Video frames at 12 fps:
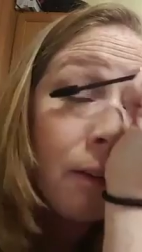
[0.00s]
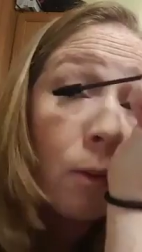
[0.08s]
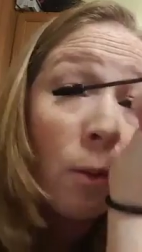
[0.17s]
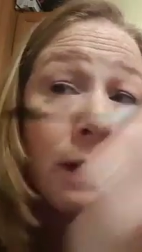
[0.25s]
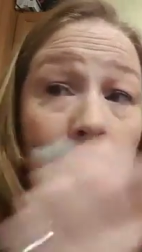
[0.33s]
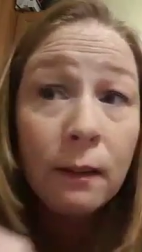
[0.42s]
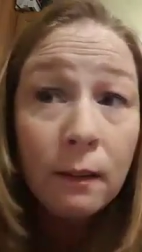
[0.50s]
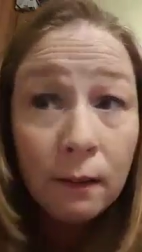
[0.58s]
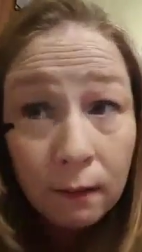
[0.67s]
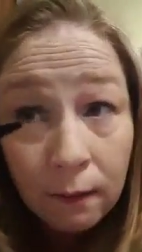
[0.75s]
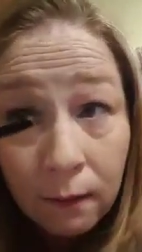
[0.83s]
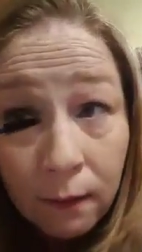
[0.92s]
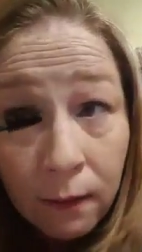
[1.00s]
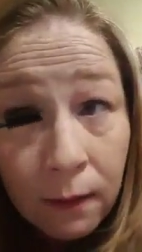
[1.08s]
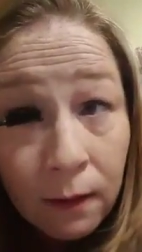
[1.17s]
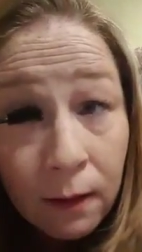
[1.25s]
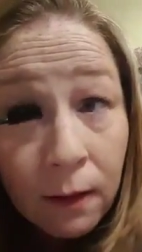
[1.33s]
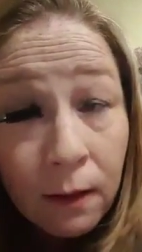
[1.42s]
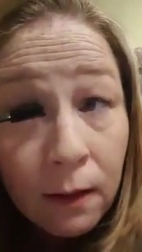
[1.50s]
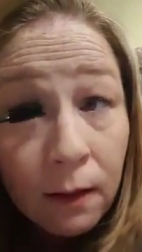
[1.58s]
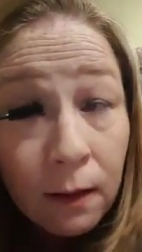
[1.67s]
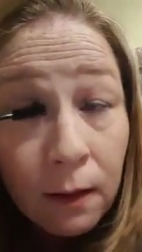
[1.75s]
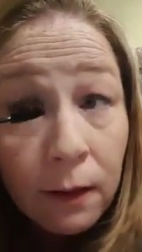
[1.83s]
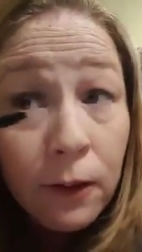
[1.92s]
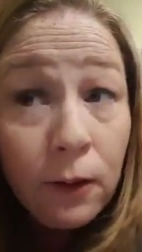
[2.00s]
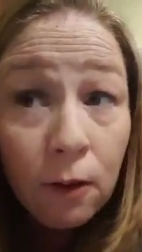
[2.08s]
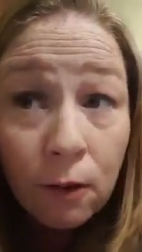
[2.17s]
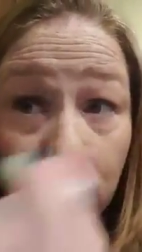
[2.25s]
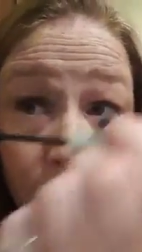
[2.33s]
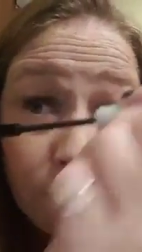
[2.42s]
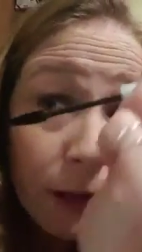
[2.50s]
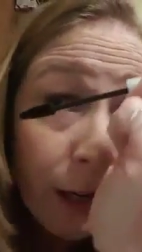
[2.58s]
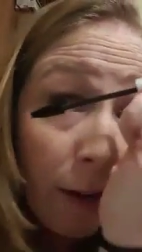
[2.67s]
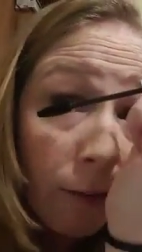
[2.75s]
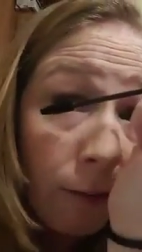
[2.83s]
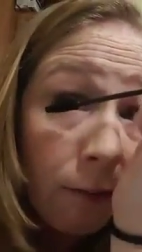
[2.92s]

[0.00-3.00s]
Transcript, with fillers: what it is. You girls don't care.